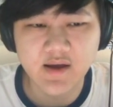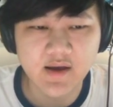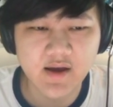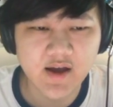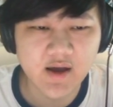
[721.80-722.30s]

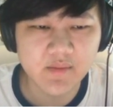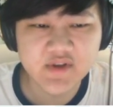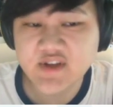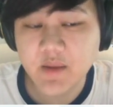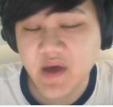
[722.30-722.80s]
Um,
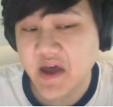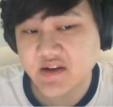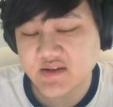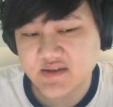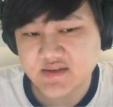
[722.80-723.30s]
it's not bad.
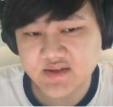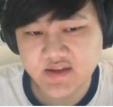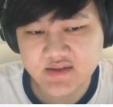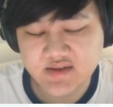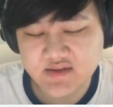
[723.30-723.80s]
It does,
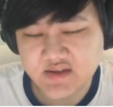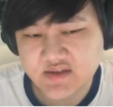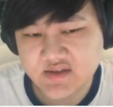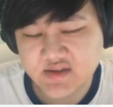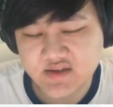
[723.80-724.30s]
it does, it does good